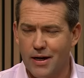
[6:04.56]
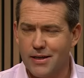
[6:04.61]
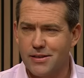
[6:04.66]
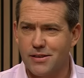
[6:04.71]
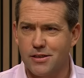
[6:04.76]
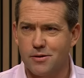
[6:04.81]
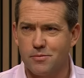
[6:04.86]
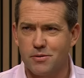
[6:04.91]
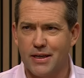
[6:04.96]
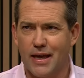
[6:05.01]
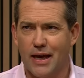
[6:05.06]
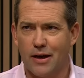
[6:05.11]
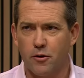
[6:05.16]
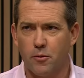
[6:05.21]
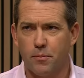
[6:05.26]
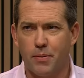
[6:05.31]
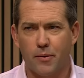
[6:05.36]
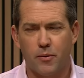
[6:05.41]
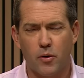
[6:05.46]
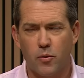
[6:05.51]
racism
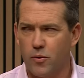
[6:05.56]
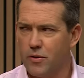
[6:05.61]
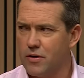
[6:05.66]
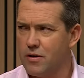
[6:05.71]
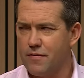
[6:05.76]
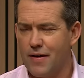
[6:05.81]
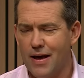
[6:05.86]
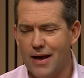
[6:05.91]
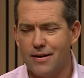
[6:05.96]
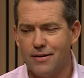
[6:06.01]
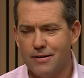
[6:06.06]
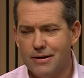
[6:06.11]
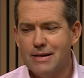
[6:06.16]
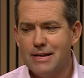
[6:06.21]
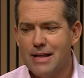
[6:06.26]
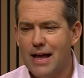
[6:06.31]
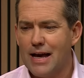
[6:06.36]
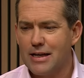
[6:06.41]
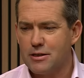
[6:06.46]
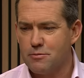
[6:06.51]
scandal, but we wouldn't have had
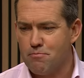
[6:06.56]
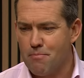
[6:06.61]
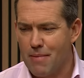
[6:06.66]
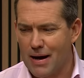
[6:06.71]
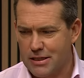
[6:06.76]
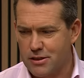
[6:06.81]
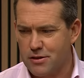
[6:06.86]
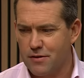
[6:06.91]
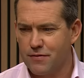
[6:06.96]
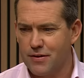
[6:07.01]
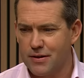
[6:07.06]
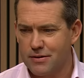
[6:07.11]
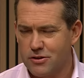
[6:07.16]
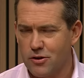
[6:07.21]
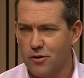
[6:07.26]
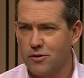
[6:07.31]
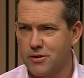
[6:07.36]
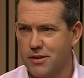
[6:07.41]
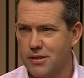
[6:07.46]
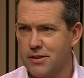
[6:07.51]
as much of the
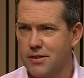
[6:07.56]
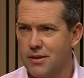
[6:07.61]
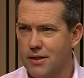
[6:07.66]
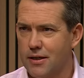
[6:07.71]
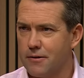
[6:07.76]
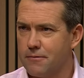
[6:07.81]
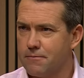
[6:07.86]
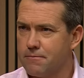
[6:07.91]
toxicity.